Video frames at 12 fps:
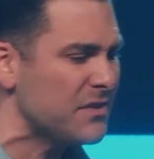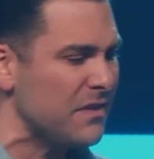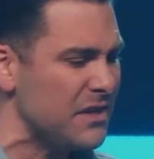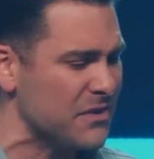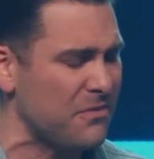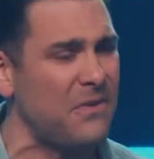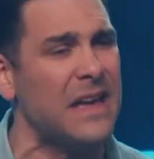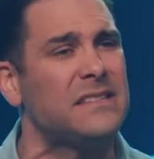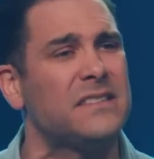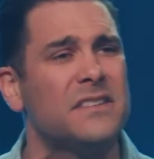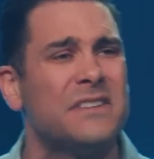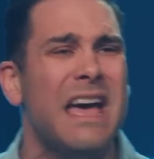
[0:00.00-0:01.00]
and these
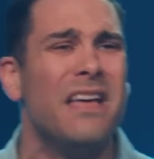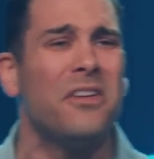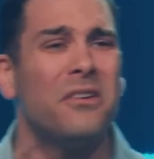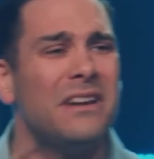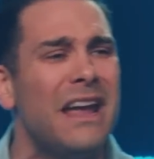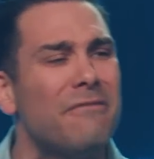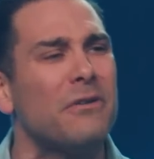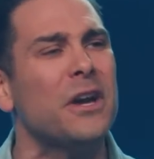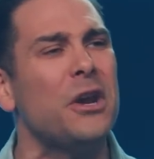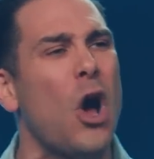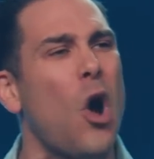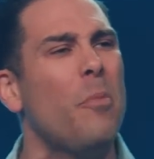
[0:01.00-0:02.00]
offenses. They're never
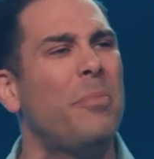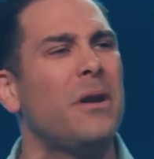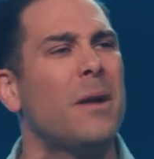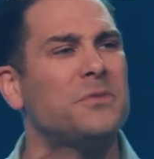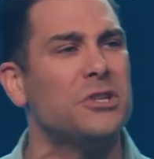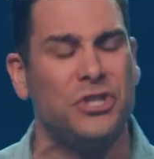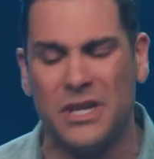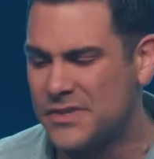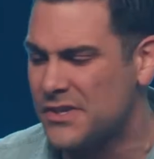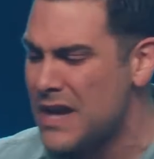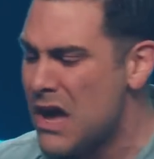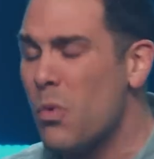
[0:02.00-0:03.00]
going to open up to
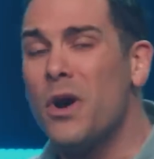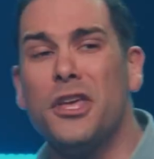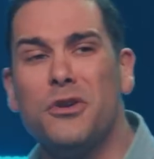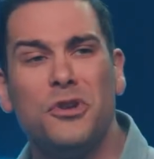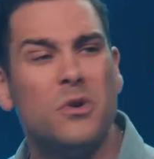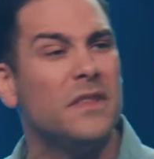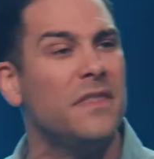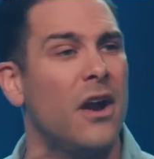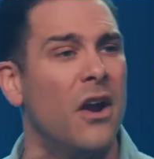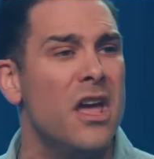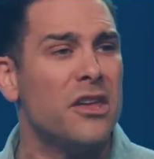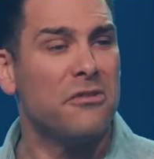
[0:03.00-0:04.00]
Jesus. What are you doing there?